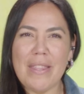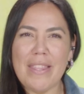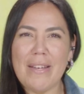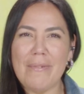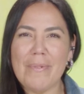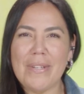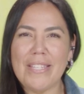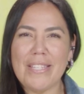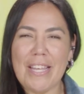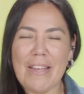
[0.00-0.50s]
they
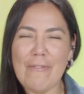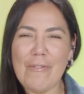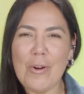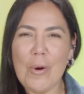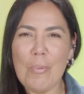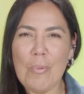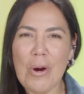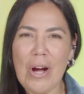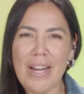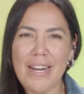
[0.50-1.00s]
receive your
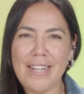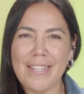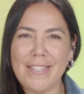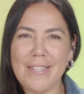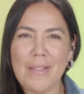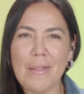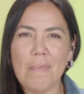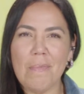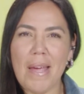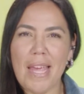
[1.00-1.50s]
products
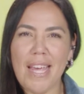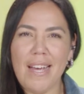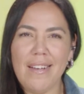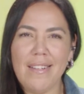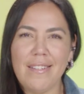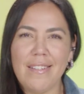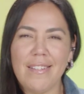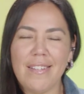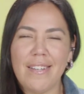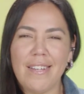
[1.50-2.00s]
in the
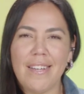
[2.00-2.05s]
mail?